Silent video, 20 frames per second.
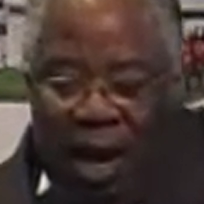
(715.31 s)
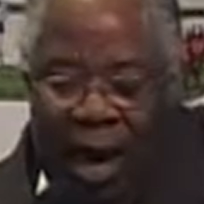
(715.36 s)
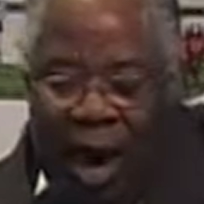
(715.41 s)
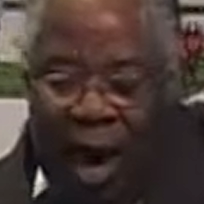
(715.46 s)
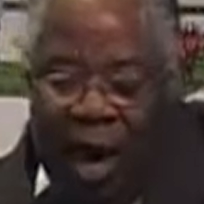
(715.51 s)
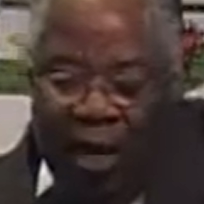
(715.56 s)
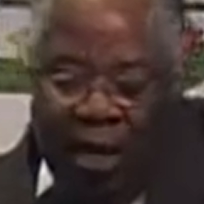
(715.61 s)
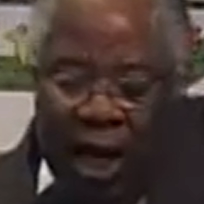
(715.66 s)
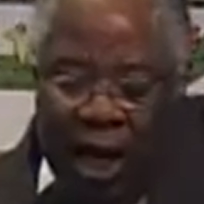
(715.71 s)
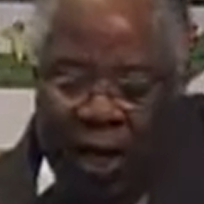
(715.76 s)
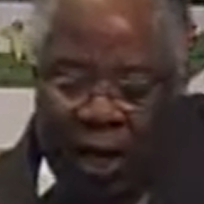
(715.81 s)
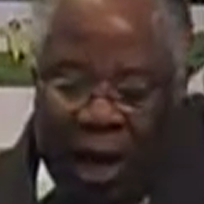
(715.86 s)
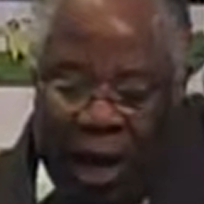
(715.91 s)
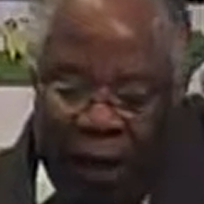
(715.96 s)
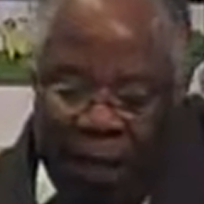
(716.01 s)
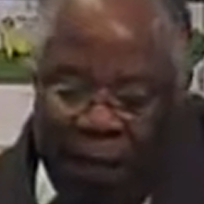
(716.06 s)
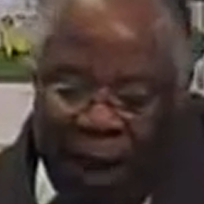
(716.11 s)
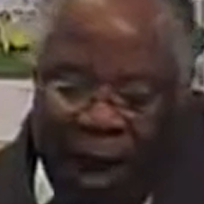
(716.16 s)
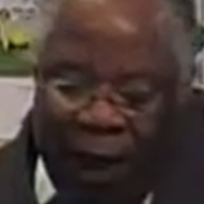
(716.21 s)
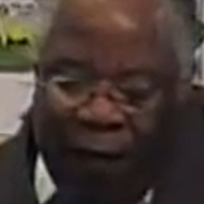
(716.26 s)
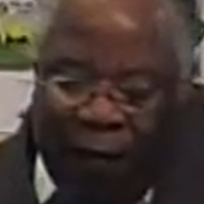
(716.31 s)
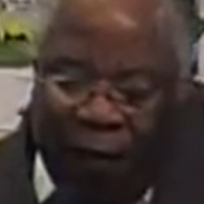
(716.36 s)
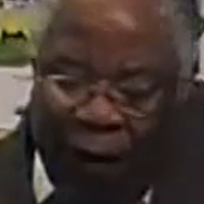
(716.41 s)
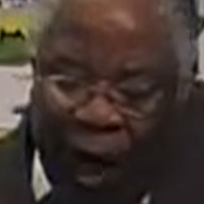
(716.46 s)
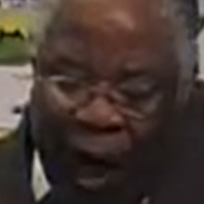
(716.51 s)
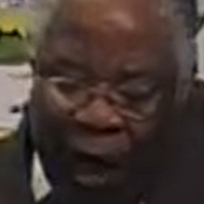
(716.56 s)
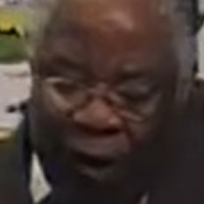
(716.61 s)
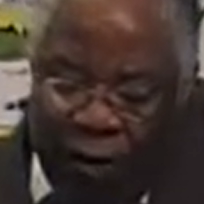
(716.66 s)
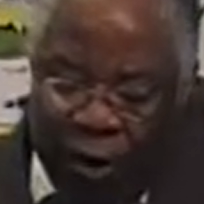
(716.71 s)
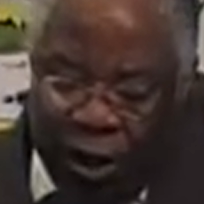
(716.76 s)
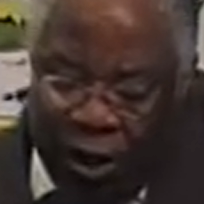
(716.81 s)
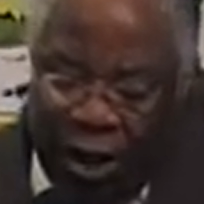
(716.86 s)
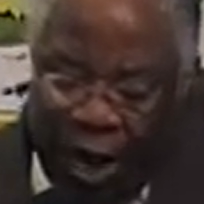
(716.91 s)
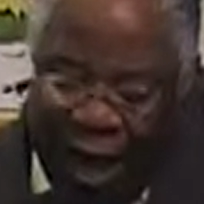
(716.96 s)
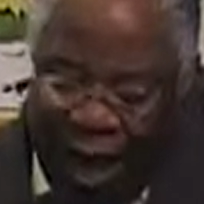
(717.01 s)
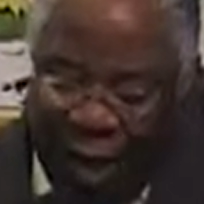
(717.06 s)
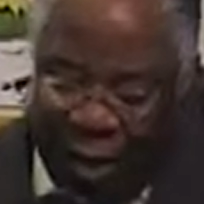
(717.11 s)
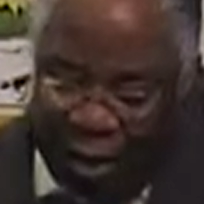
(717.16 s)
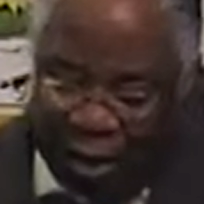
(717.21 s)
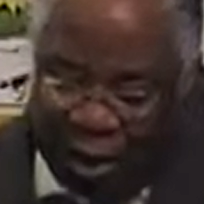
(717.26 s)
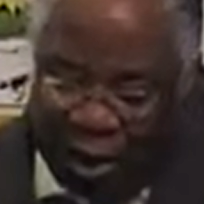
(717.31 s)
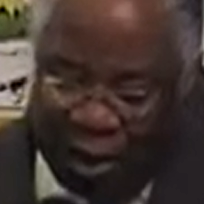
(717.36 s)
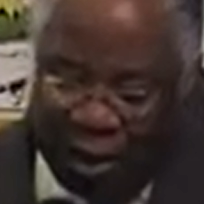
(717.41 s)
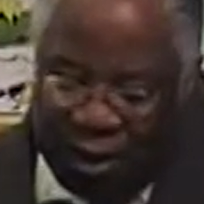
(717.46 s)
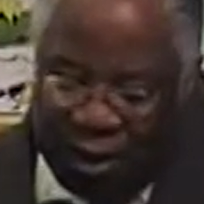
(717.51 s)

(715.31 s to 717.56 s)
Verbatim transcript: It says, in my Father's house.